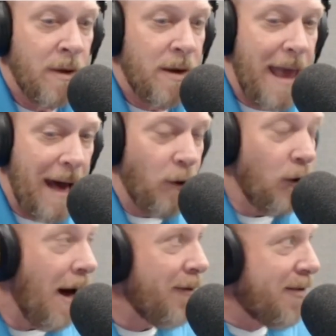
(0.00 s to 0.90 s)
now
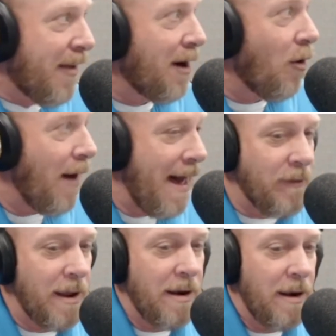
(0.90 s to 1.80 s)
love it's at
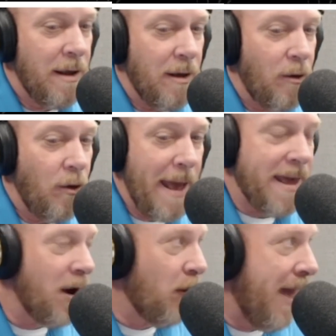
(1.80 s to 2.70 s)
11,
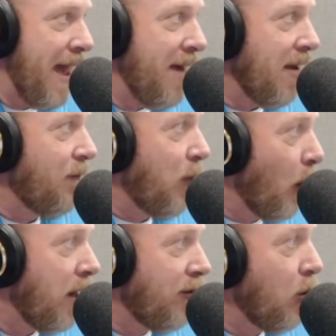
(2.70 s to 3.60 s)
like it okay is at
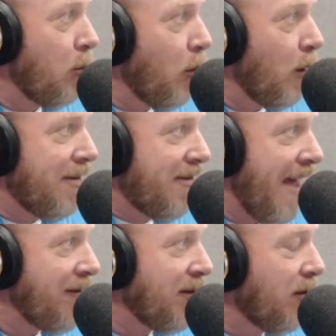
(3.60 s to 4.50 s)

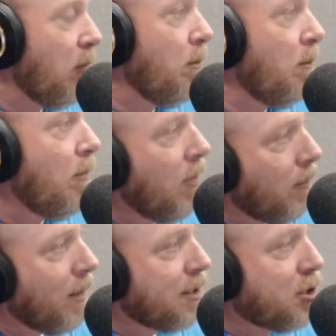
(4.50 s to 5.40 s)
42.7. So the
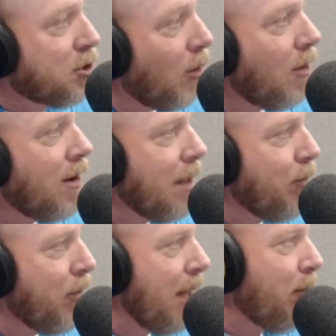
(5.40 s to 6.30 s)
majority of
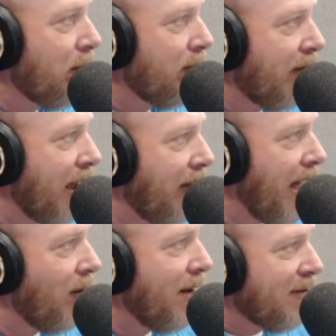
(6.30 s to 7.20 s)
people are saying they
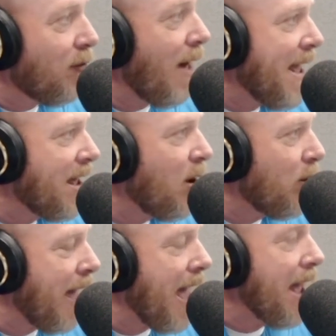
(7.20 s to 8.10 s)
at least like it
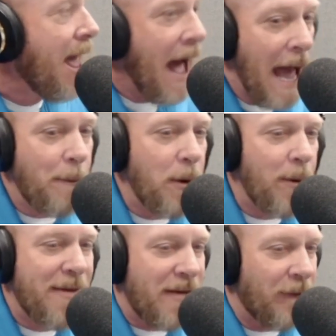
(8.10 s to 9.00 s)
okay. I'd put
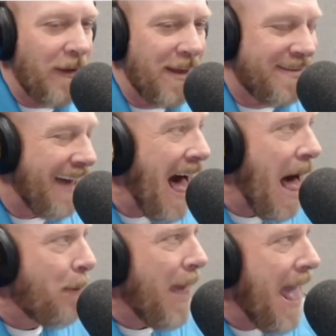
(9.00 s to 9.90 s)
myself in the
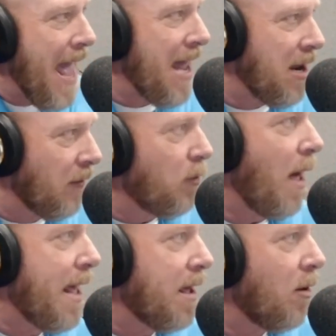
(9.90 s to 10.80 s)
top end of
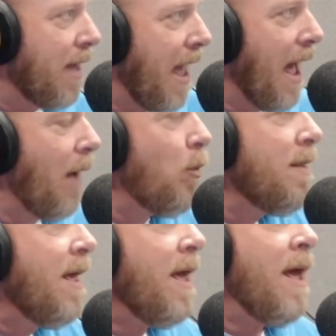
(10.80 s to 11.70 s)
like it okay. I
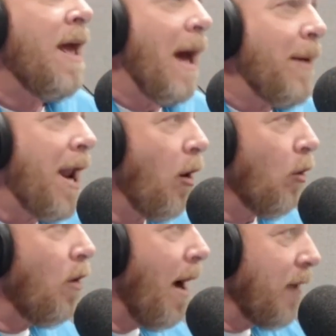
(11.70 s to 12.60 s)
wouldn't. I mean, I
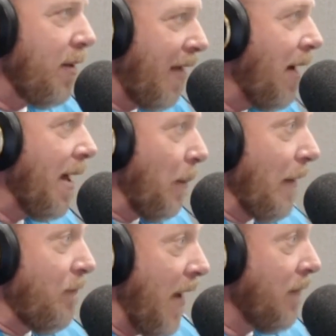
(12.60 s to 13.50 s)
don't love it. It's not like my
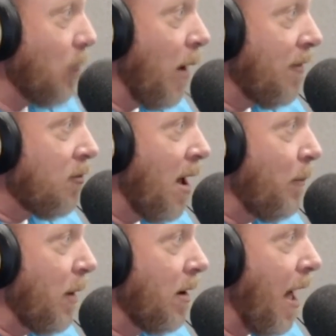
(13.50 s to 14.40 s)
favorite restaurant,
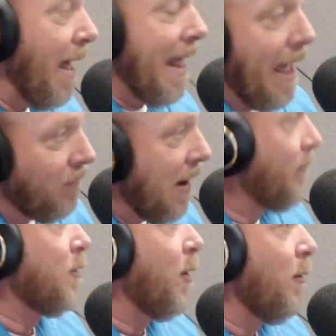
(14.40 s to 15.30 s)
but like I've
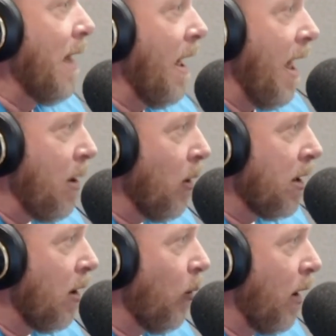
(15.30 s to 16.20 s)
never turned down. Hey, you want
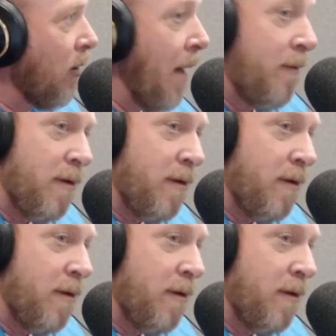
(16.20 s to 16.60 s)
to go to Red Lobster?